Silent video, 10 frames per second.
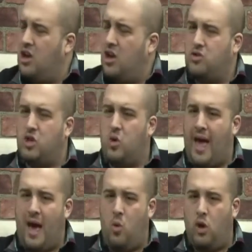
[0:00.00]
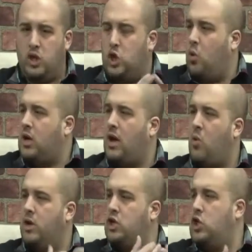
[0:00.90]
So
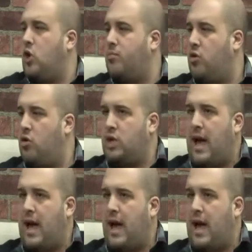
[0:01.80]
what is your approach?